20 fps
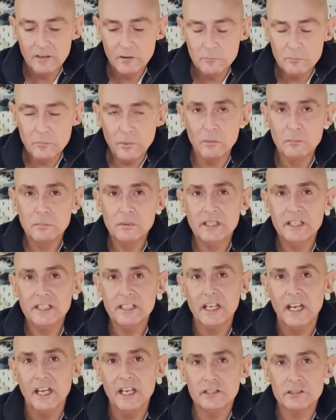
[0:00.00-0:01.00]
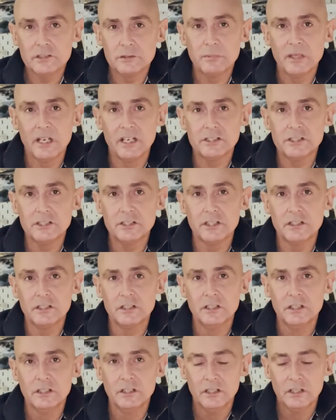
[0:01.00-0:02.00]
public expression
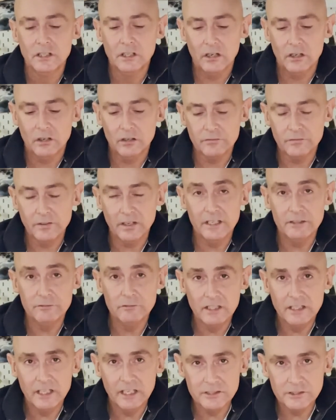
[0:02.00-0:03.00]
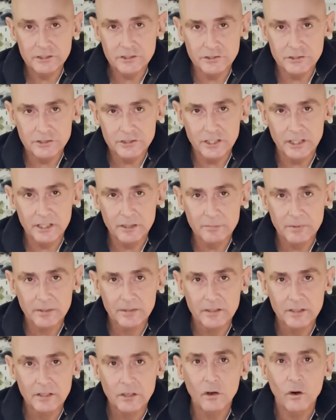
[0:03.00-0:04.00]
of a relationship.
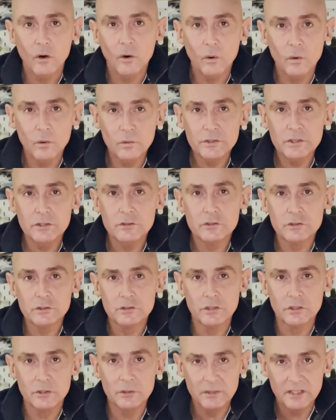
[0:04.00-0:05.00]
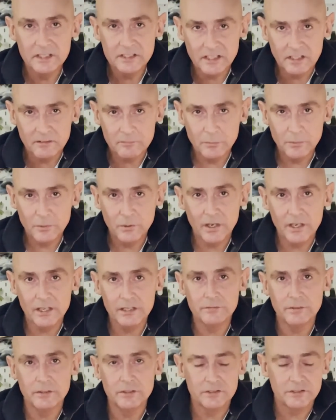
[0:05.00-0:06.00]
All you could do is have
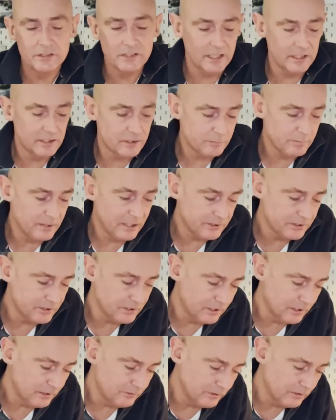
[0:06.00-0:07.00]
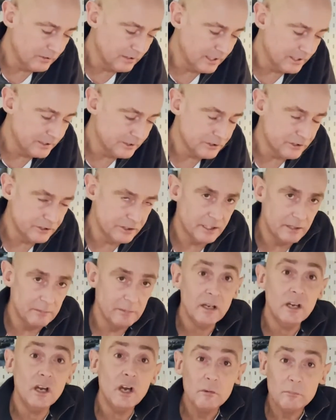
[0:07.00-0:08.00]
private expression of a relationship.
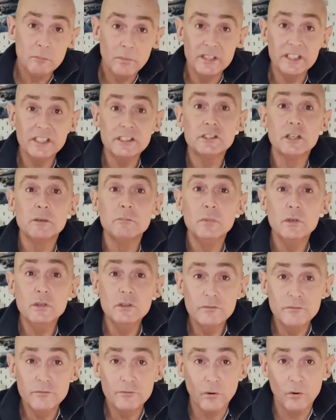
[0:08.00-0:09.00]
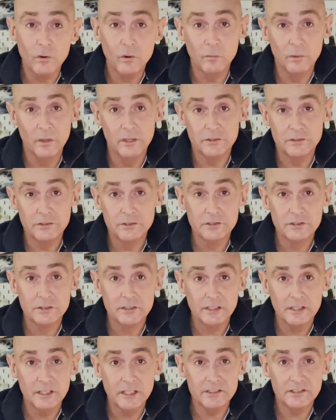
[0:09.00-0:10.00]
But it's a move forwards.
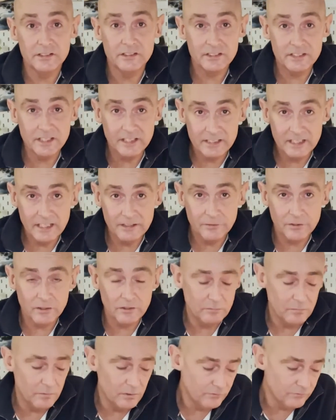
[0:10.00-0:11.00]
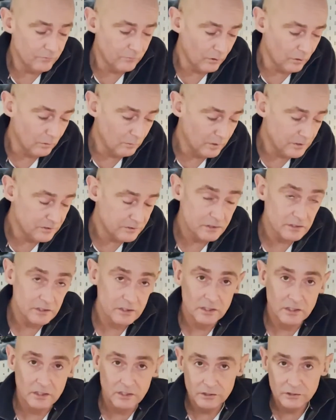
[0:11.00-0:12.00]
It's a significant move forwards
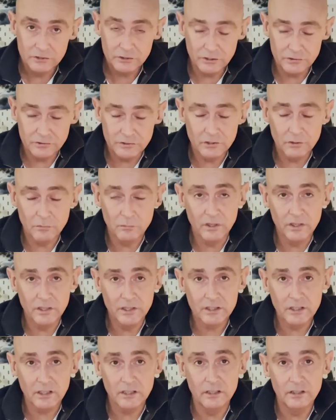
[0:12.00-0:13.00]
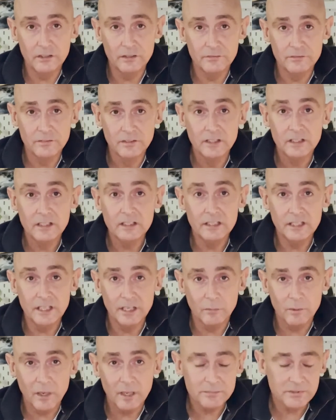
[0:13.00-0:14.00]
due to the work of
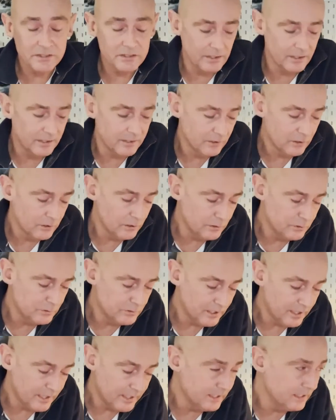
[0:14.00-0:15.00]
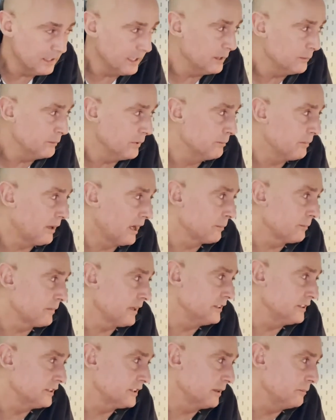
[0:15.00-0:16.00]
Leo Abse, who's a Labour
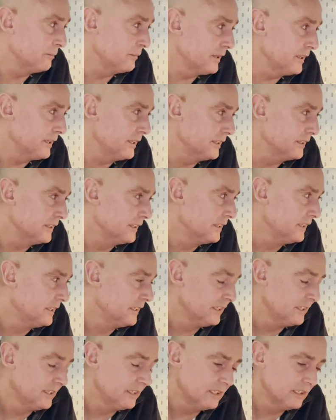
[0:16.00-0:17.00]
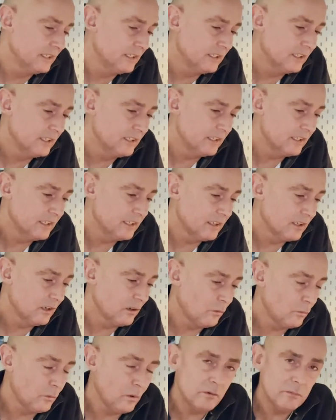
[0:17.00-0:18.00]
backbench MP.
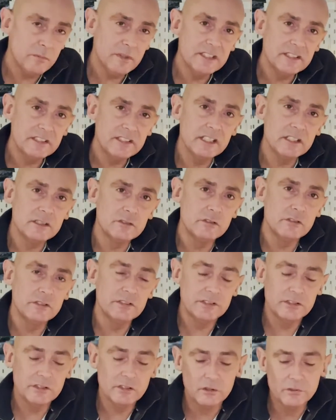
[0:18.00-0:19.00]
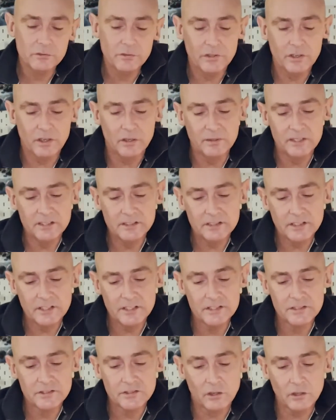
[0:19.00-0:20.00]
What we see as a result, though, is
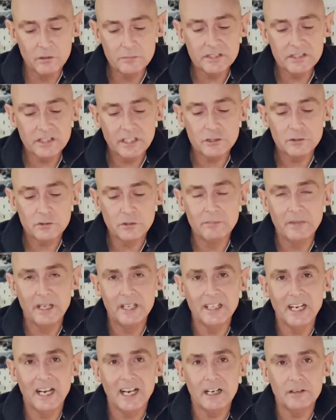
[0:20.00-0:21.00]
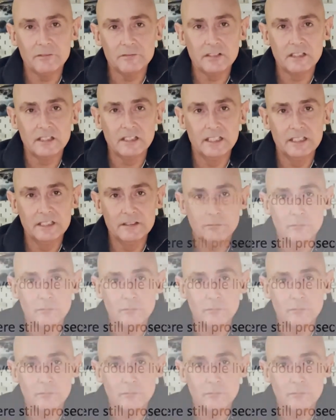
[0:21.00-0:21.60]
that homosexual men have to live